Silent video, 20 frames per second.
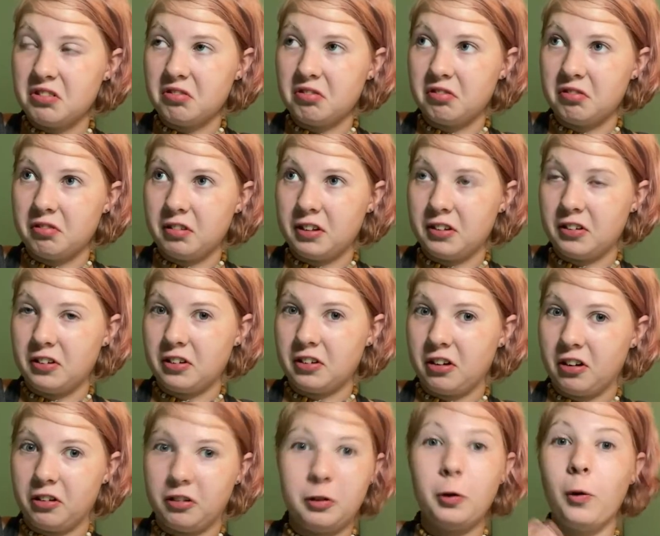what's it
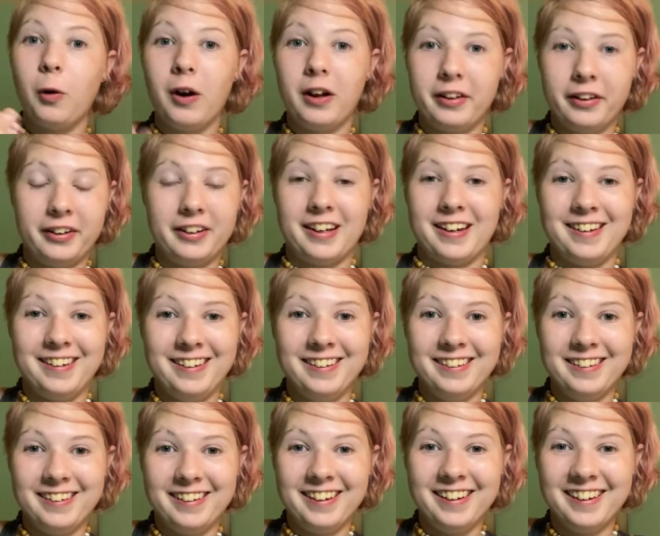called, the quality
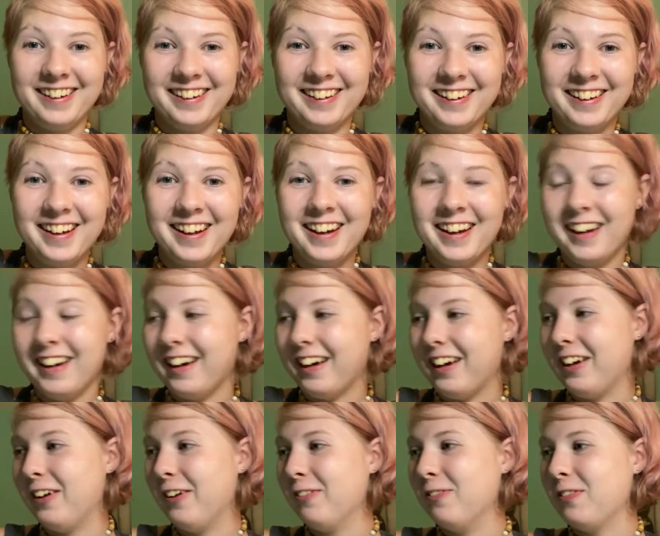
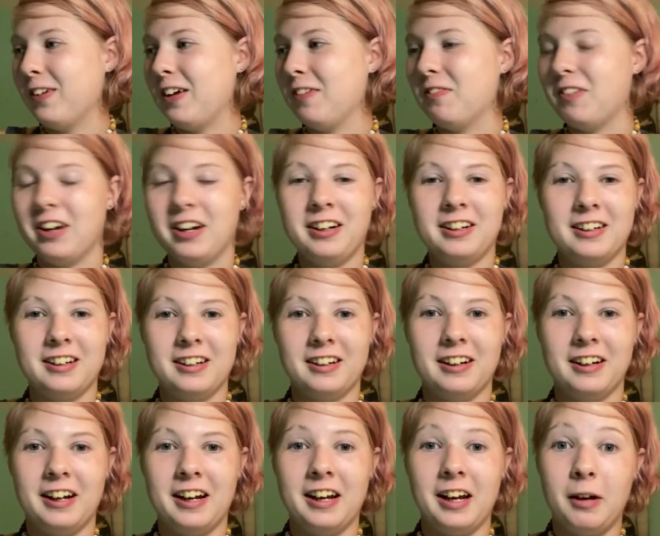of my marker,
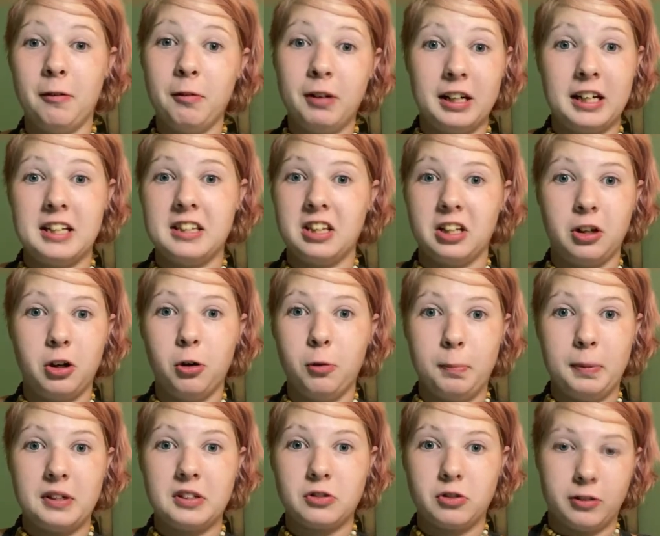and I want to get the
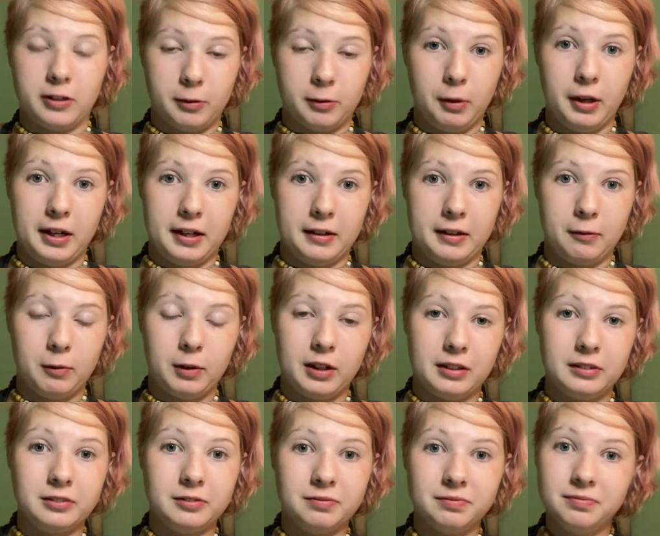Copics right away,
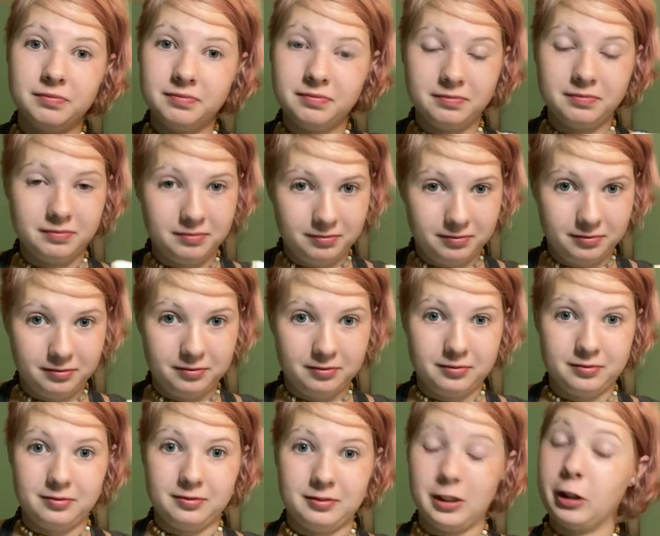well,
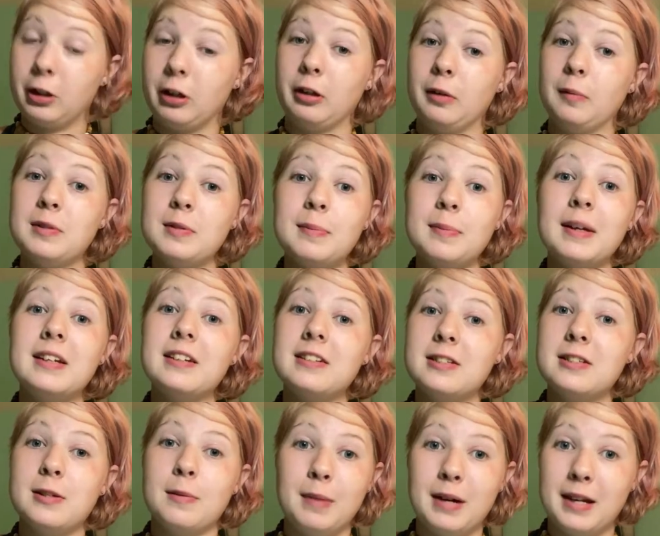you're going to be spending
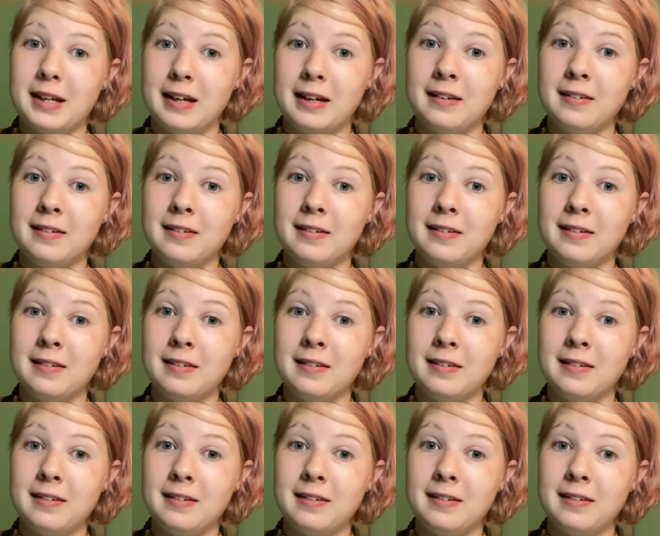some money.